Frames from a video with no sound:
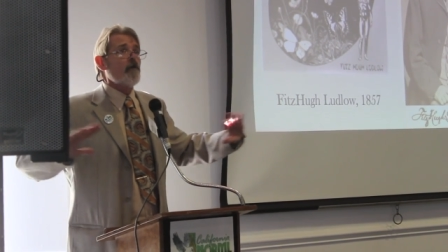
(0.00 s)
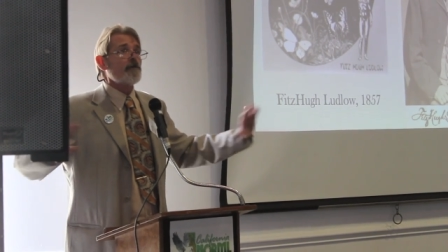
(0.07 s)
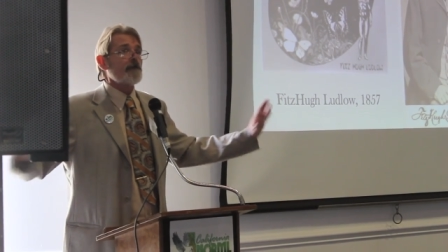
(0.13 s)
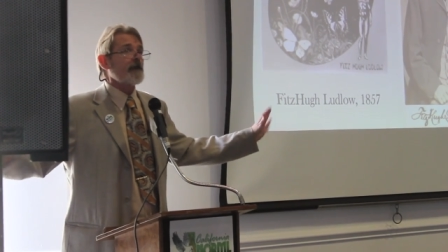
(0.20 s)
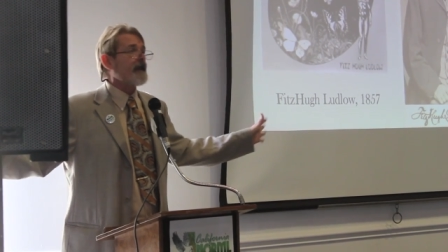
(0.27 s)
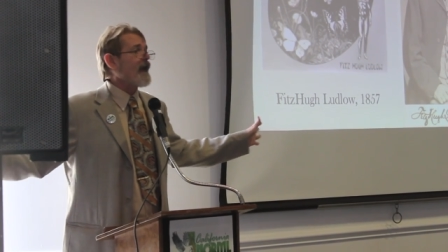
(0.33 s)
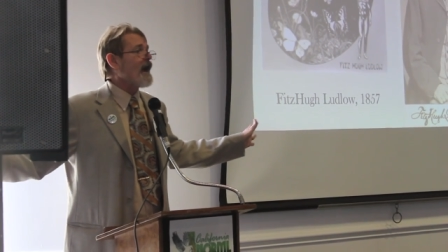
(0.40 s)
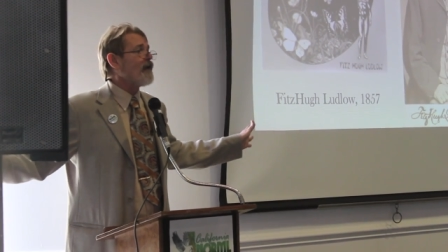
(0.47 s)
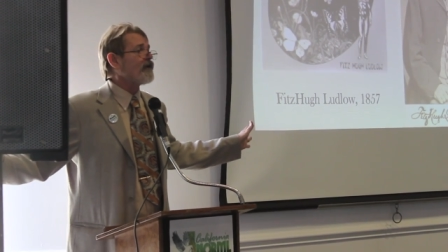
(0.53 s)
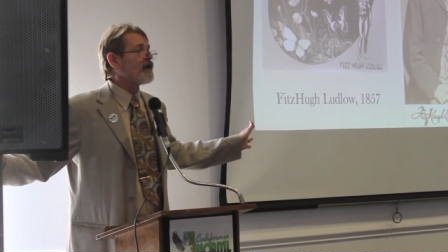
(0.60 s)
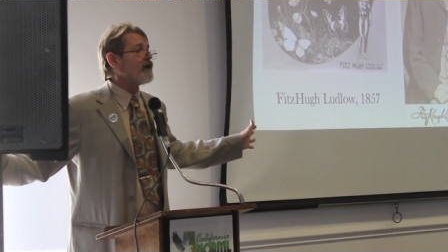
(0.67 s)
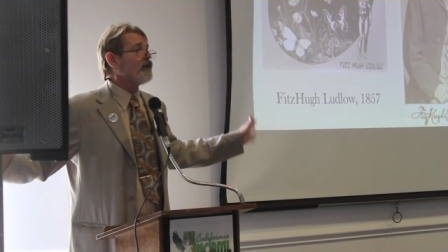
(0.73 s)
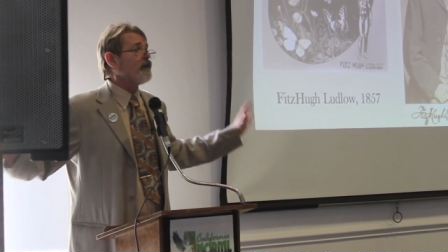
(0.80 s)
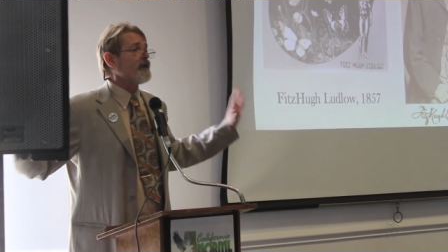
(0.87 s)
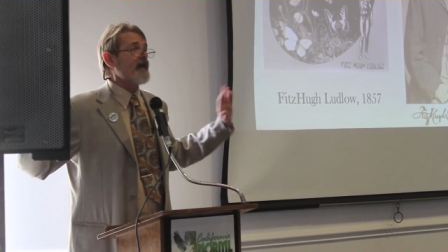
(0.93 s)
over the
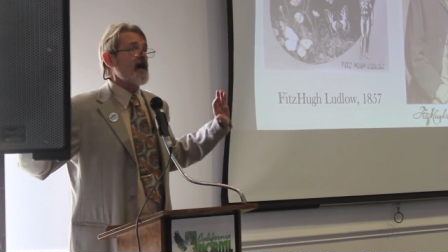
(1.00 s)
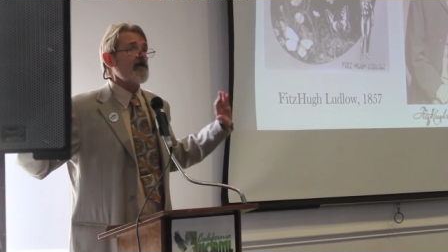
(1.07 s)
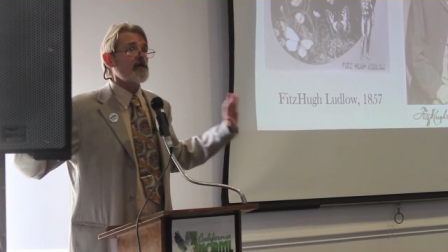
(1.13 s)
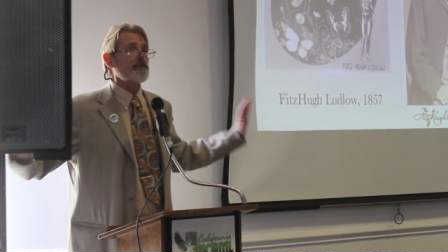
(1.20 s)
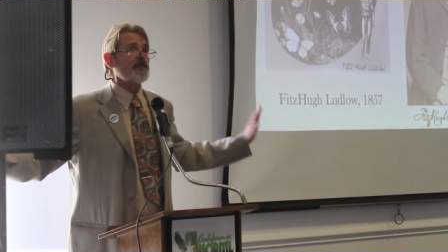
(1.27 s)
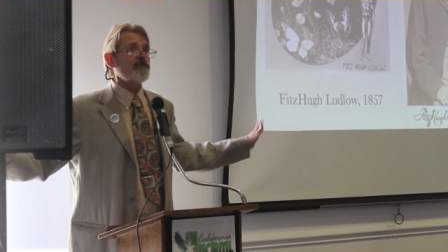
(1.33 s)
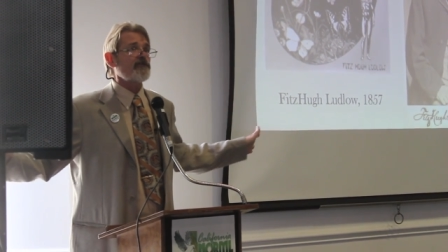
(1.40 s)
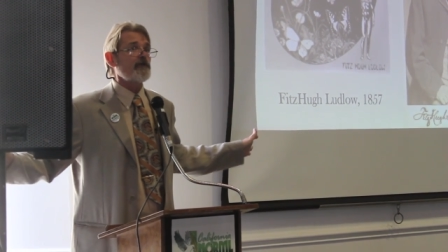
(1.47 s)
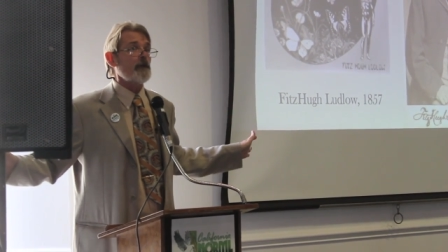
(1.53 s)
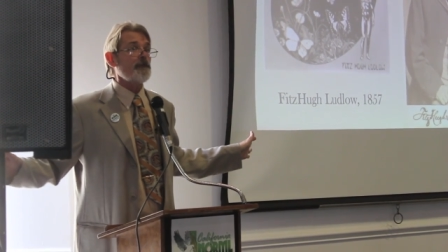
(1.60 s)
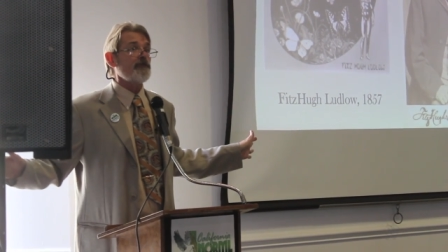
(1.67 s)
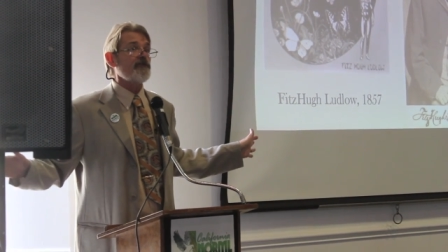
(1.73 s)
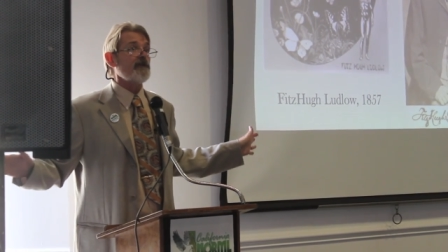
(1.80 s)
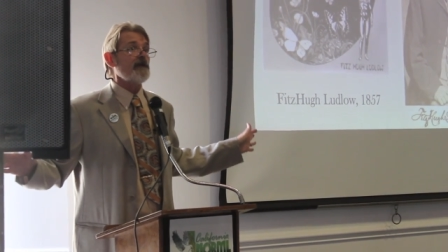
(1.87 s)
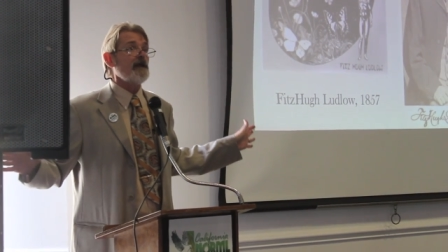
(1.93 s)
counter without a
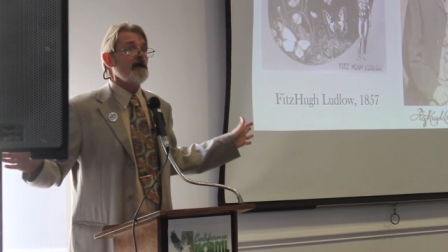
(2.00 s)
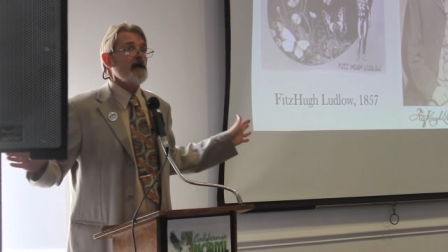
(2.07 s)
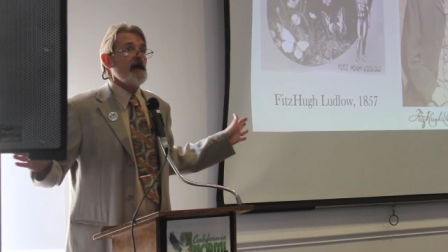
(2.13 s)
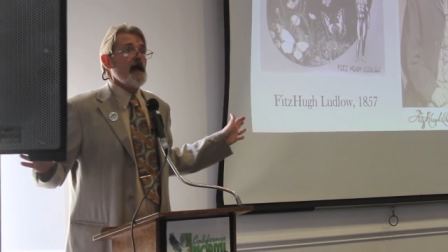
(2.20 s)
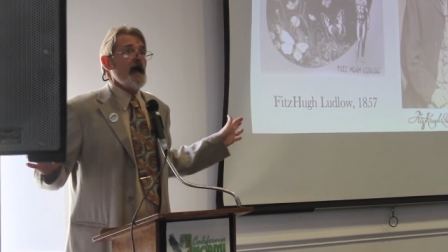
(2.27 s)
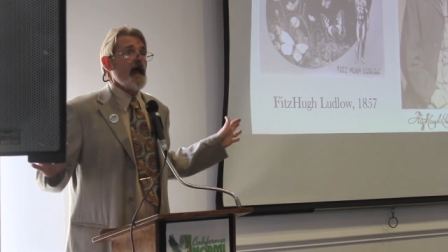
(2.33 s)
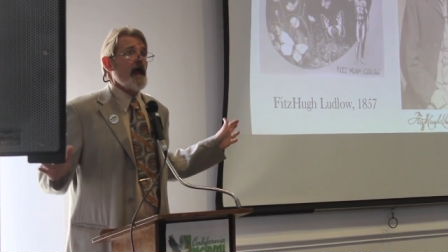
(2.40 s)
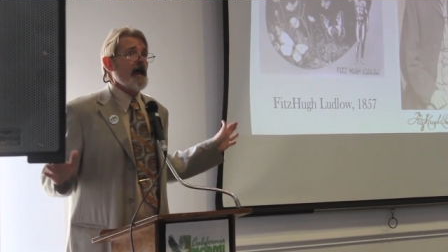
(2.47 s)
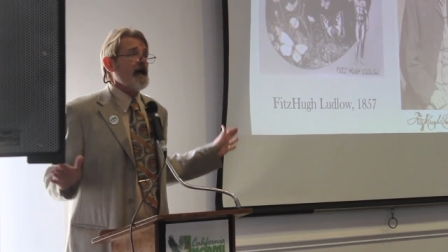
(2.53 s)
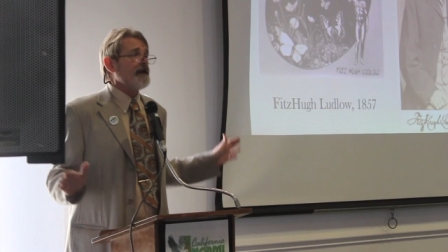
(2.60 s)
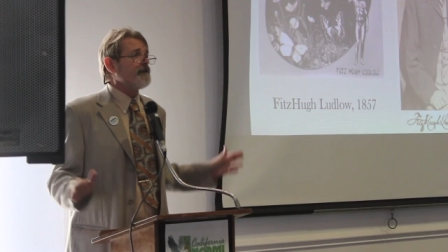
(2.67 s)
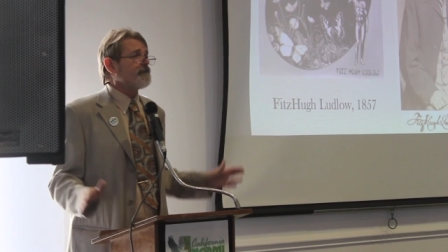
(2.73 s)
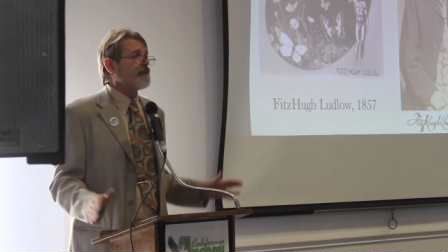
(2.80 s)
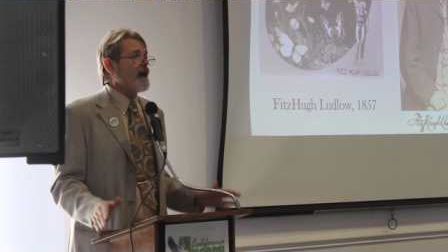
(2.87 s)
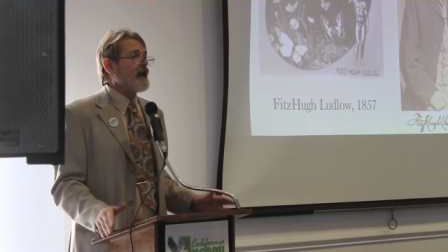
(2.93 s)
prescription,
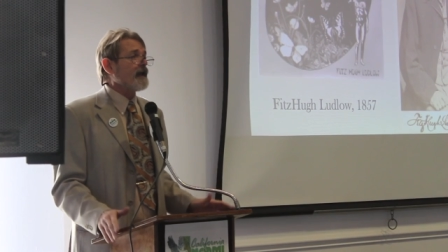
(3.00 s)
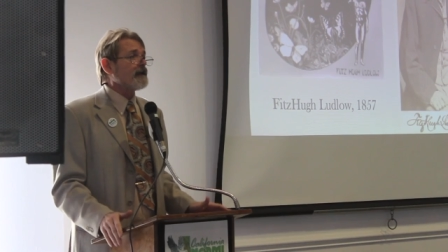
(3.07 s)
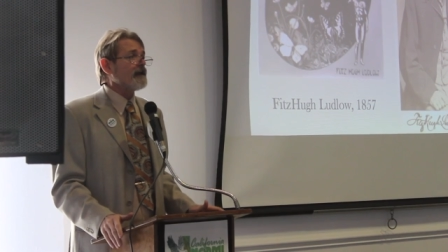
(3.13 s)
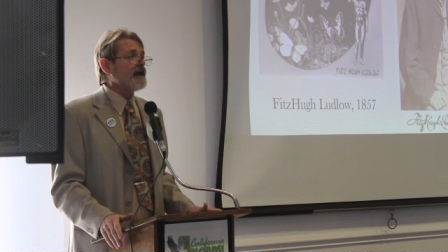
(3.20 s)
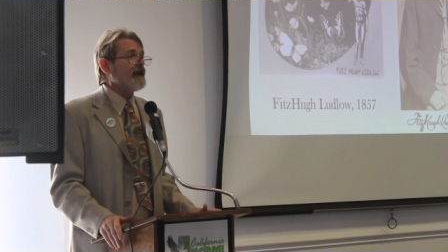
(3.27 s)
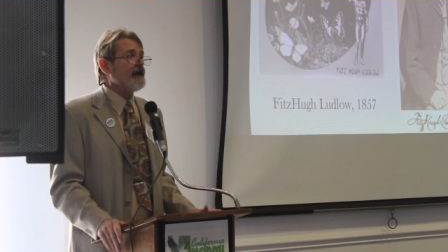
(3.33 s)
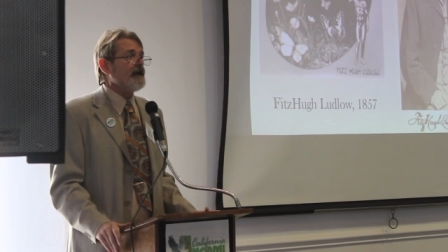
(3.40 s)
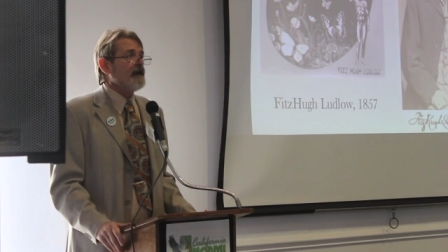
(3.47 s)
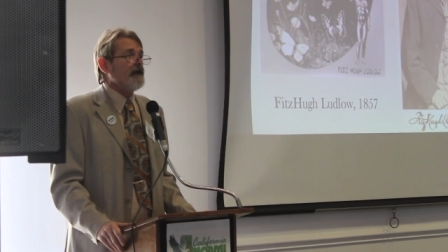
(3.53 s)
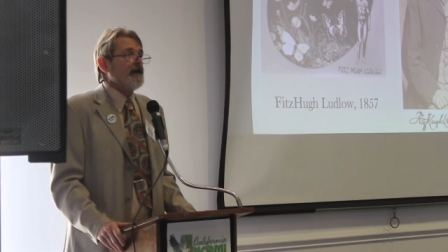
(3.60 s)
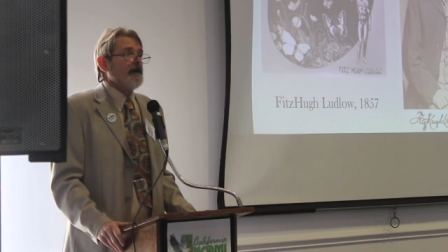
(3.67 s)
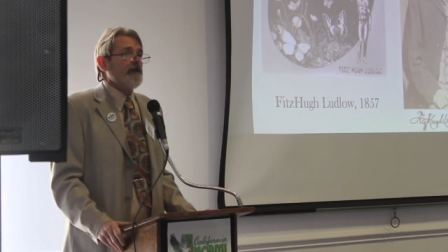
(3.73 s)
and frankly,